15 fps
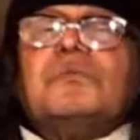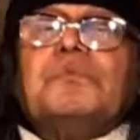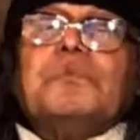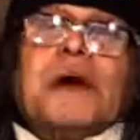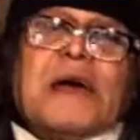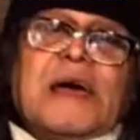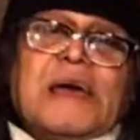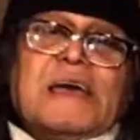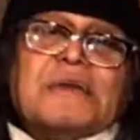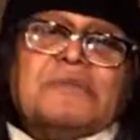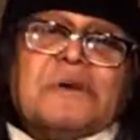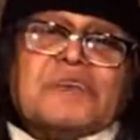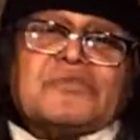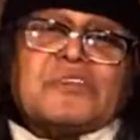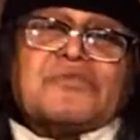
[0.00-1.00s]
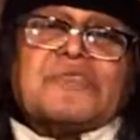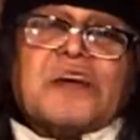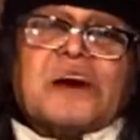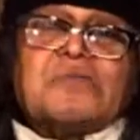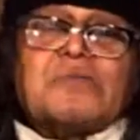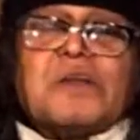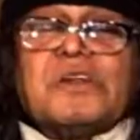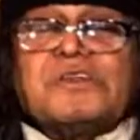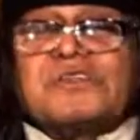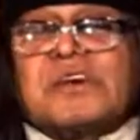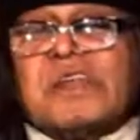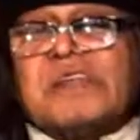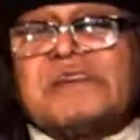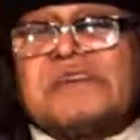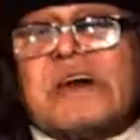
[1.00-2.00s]
behave as if they are
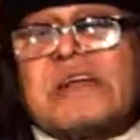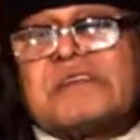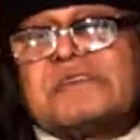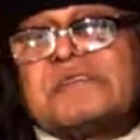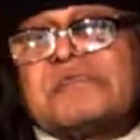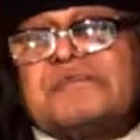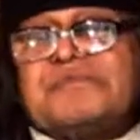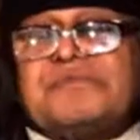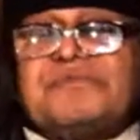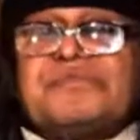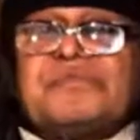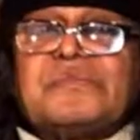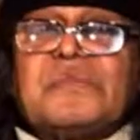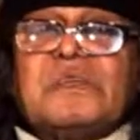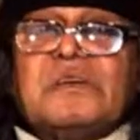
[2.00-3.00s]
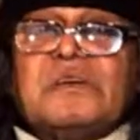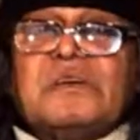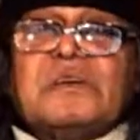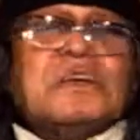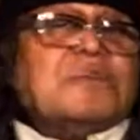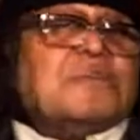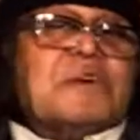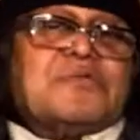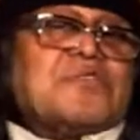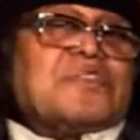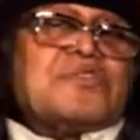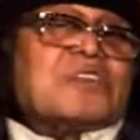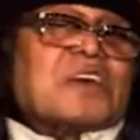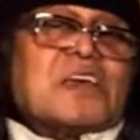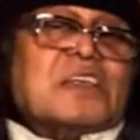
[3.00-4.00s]
politically dead, even
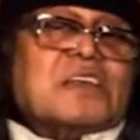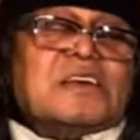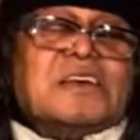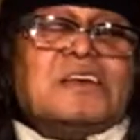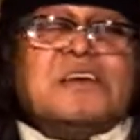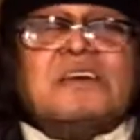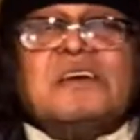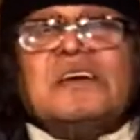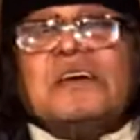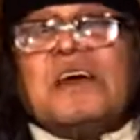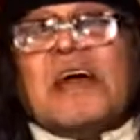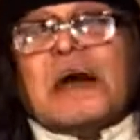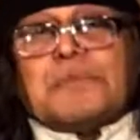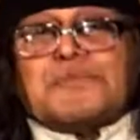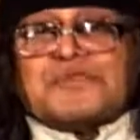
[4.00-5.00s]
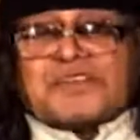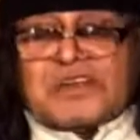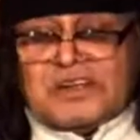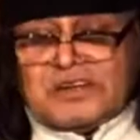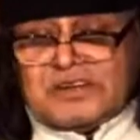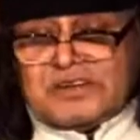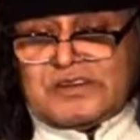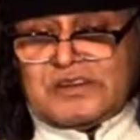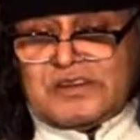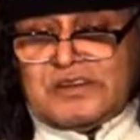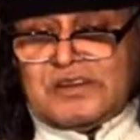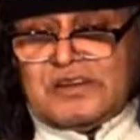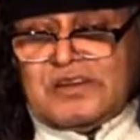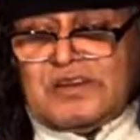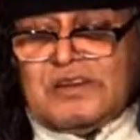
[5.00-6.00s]
physically absent,
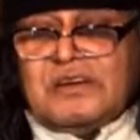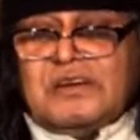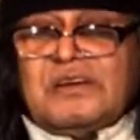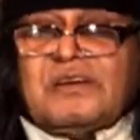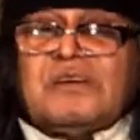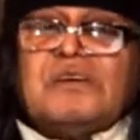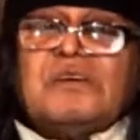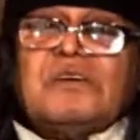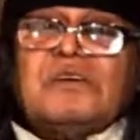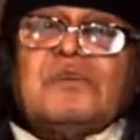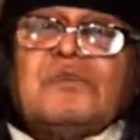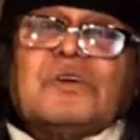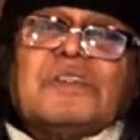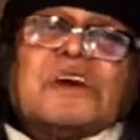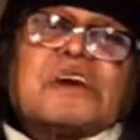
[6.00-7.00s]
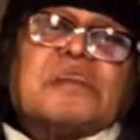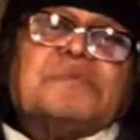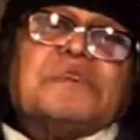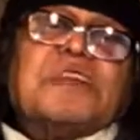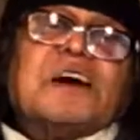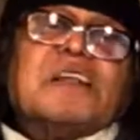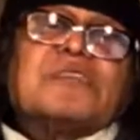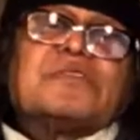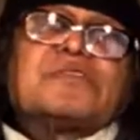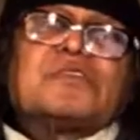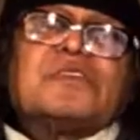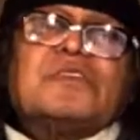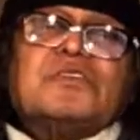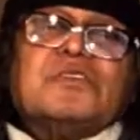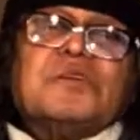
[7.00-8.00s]
when the
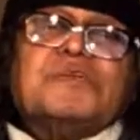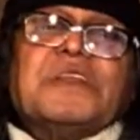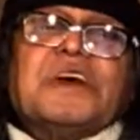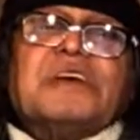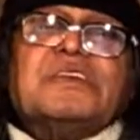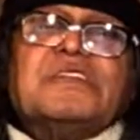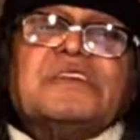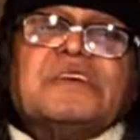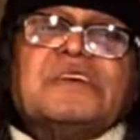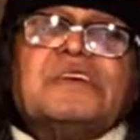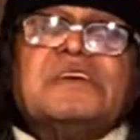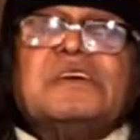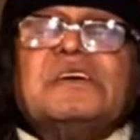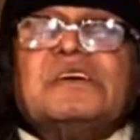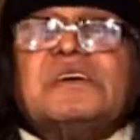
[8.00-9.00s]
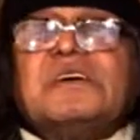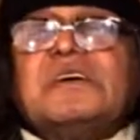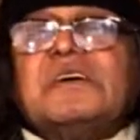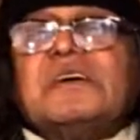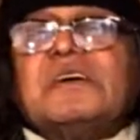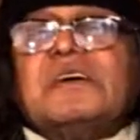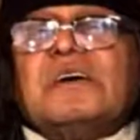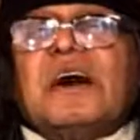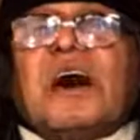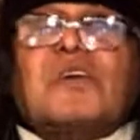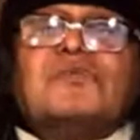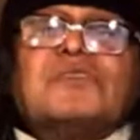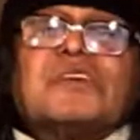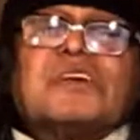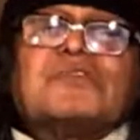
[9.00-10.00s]
criminals dominate the
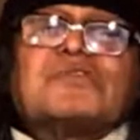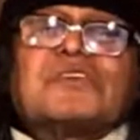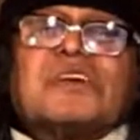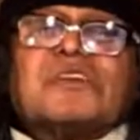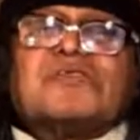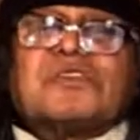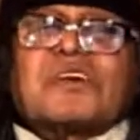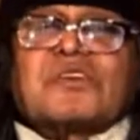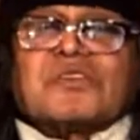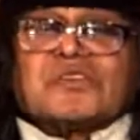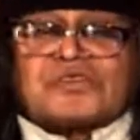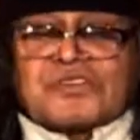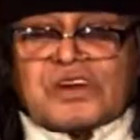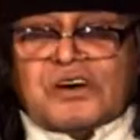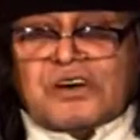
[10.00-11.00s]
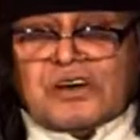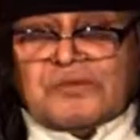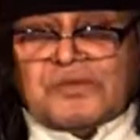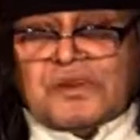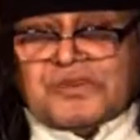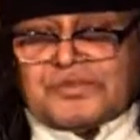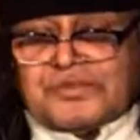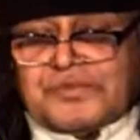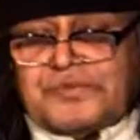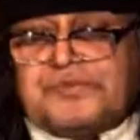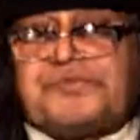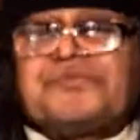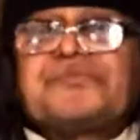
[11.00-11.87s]
housing estates across Tower Hamlets.